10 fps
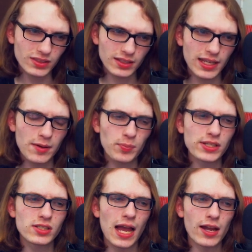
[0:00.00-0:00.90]
gameplay
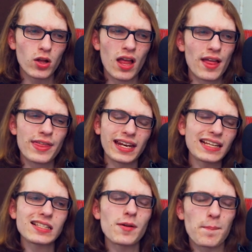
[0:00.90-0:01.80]
style that
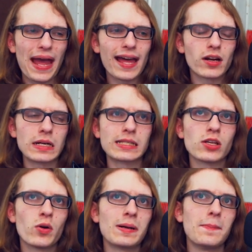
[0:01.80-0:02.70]
isn't bad on its
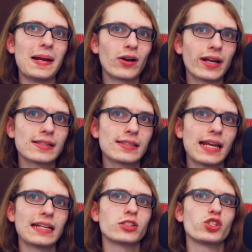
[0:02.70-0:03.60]
own merits.
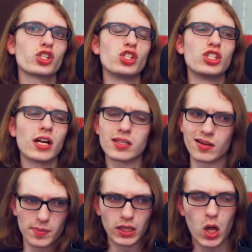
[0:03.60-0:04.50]
It just doesn't
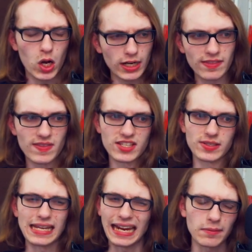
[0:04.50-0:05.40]
belong in this
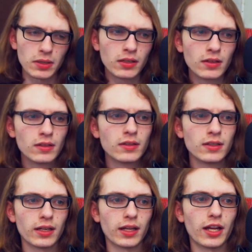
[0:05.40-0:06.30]
game.
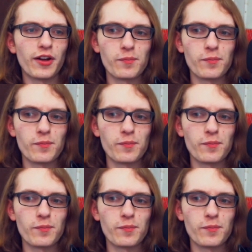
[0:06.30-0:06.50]
I